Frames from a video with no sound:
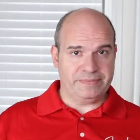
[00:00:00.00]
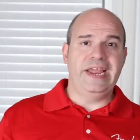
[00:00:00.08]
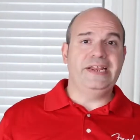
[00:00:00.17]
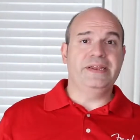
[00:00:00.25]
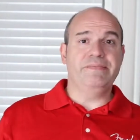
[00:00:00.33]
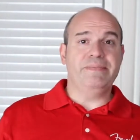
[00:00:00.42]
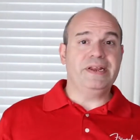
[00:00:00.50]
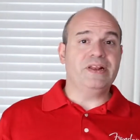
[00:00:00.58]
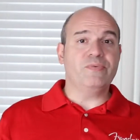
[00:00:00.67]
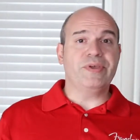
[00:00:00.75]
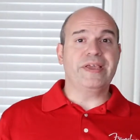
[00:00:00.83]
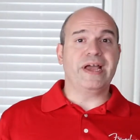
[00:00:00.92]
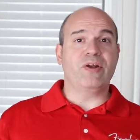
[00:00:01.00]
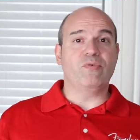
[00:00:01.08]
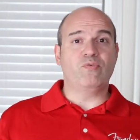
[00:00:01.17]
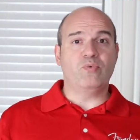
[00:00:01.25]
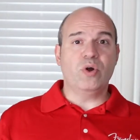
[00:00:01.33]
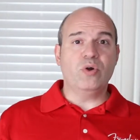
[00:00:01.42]
In the middle we
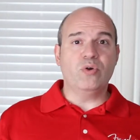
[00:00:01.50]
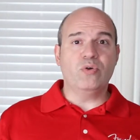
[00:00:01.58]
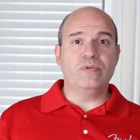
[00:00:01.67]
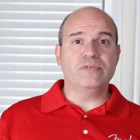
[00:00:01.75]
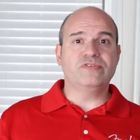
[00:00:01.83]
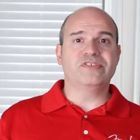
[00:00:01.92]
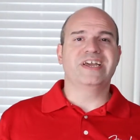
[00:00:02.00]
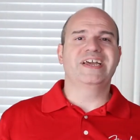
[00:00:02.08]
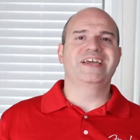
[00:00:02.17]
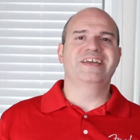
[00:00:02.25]
got rose,